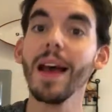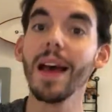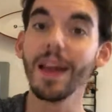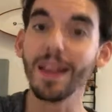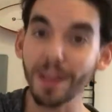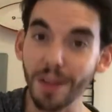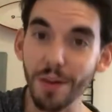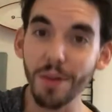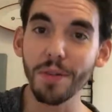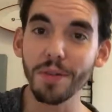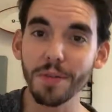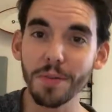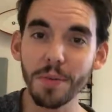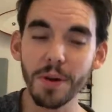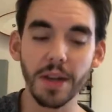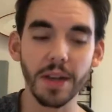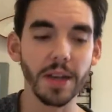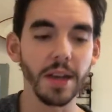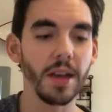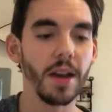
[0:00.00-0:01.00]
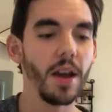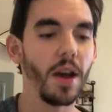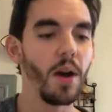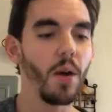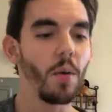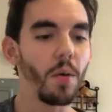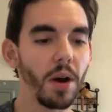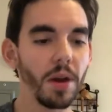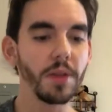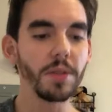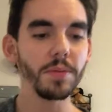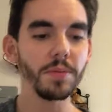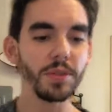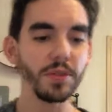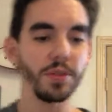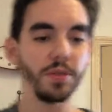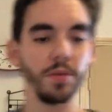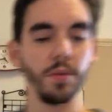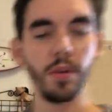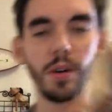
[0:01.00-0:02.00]
Hello everybody, welcome
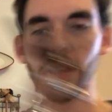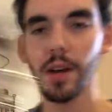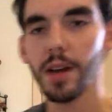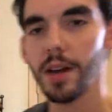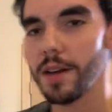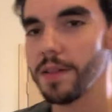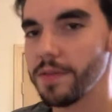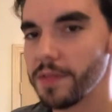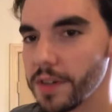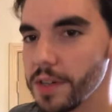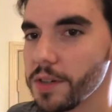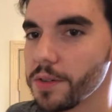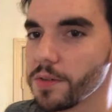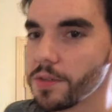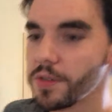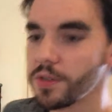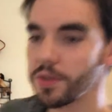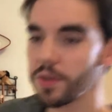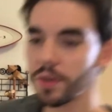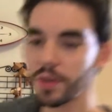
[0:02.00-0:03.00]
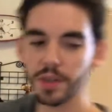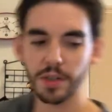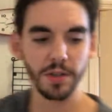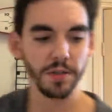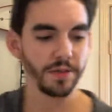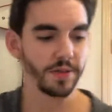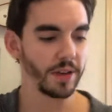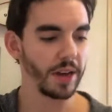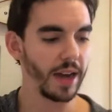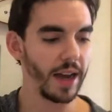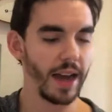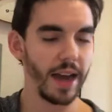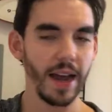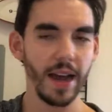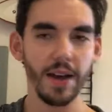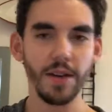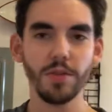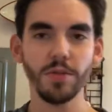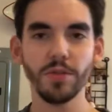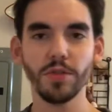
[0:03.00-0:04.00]
to video tutorial for
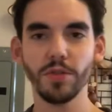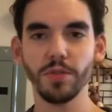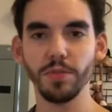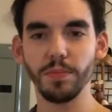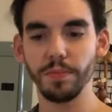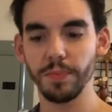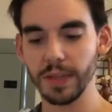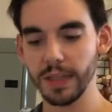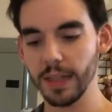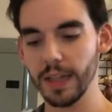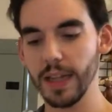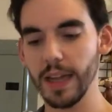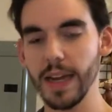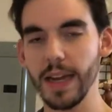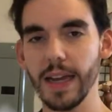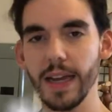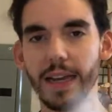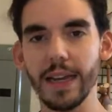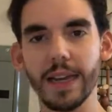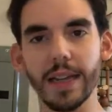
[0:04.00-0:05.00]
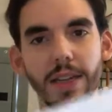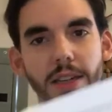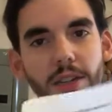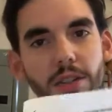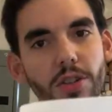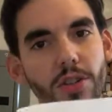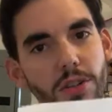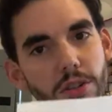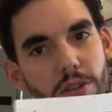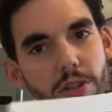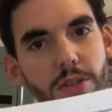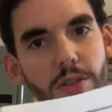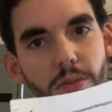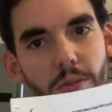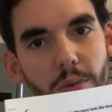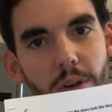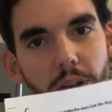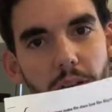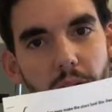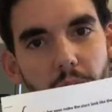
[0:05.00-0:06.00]
how to play Just
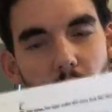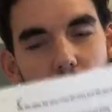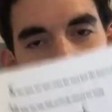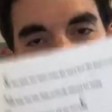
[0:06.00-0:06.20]
the Way You